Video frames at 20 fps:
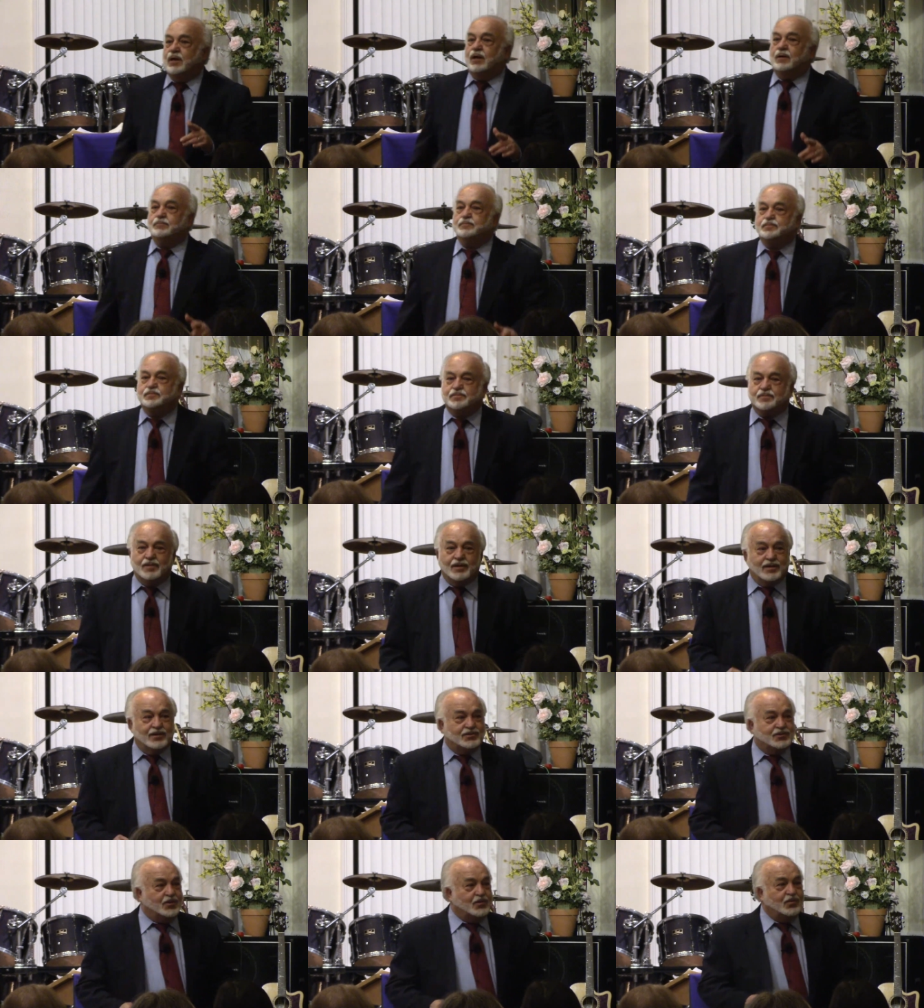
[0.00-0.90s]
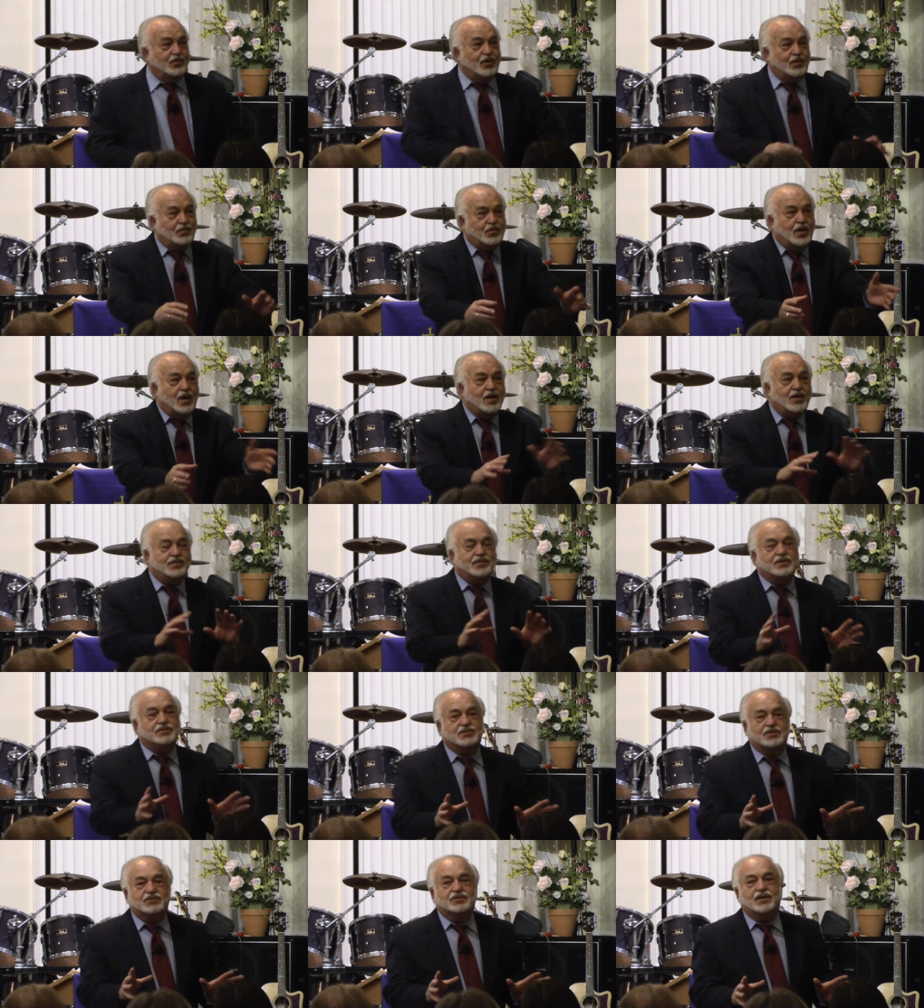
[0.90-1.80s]
Now, so all
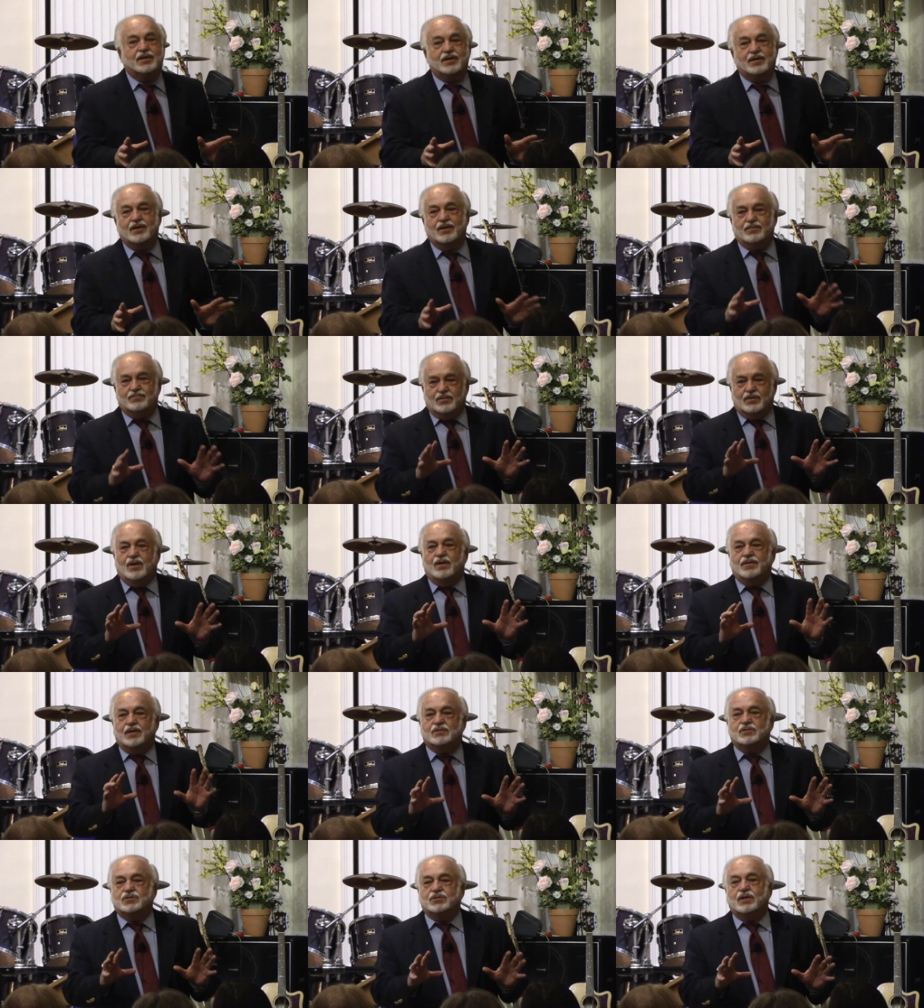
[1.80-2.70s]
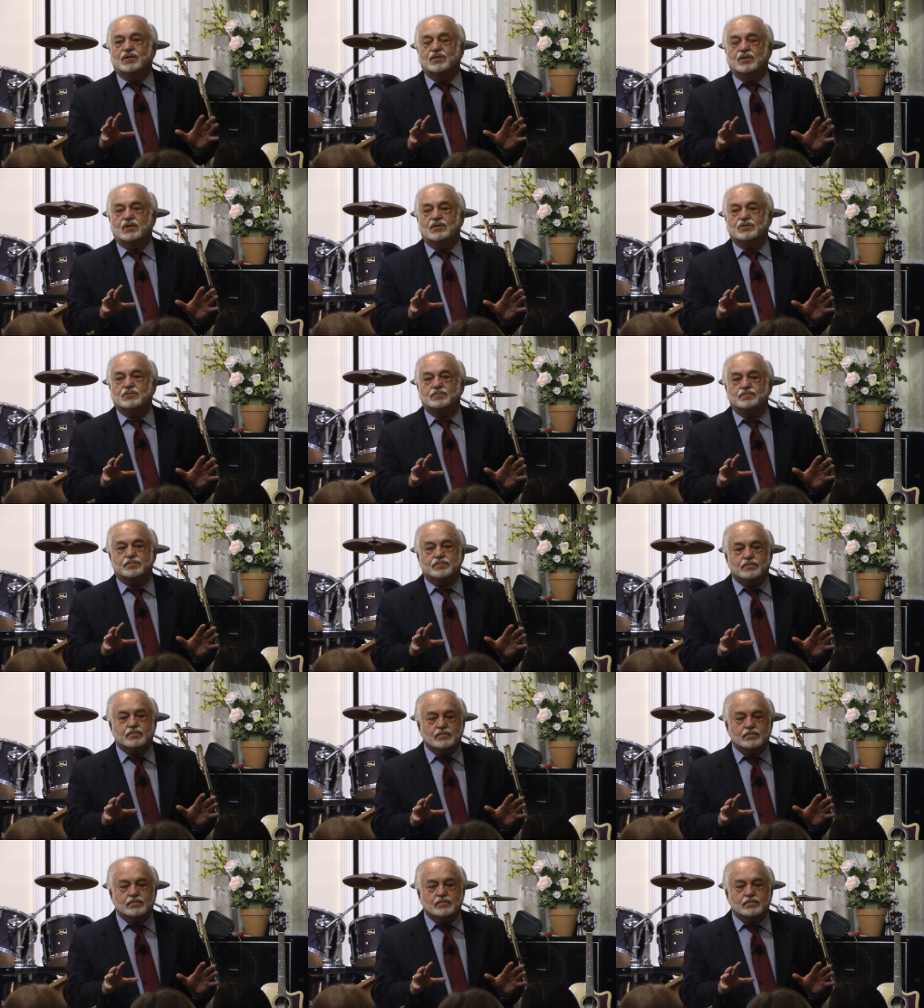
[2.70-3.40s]
this to say, all that to say is,